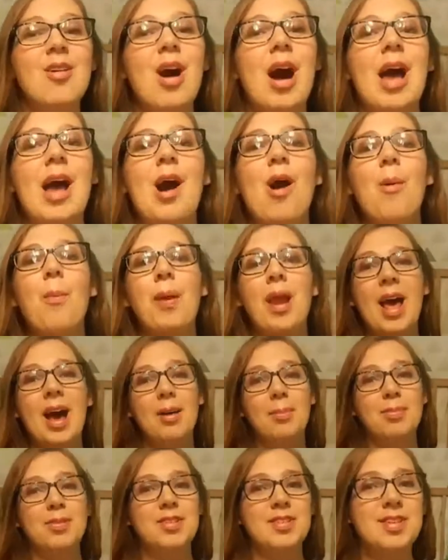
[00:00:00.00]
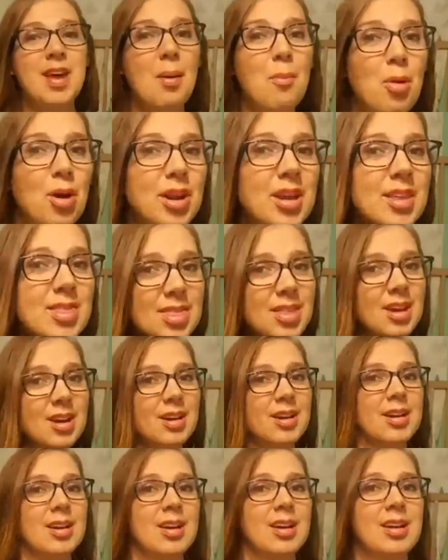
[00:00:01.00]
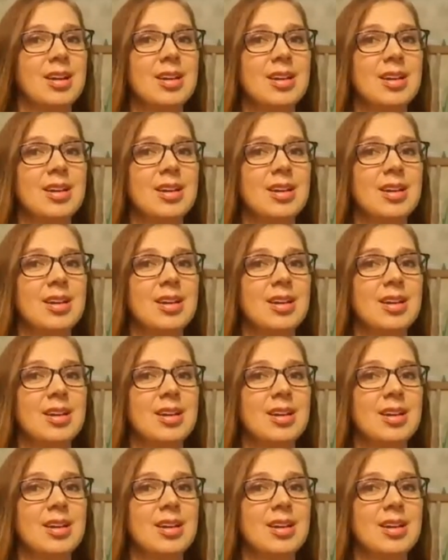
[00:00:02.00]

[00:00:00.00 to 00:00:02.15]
I hope it helps someone in their